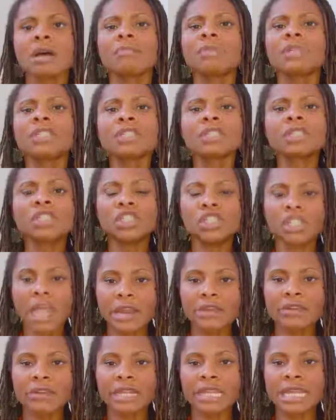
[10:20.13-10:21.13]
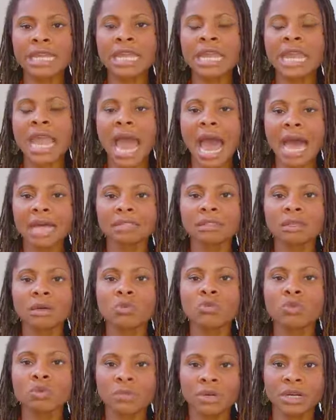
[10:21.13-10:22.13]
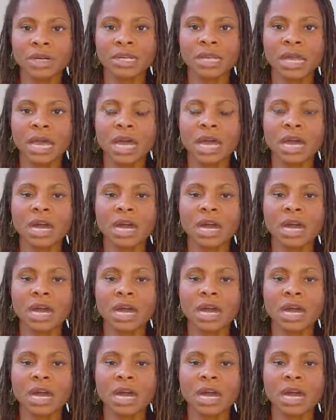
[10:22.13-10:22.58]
But just generally, as a woman,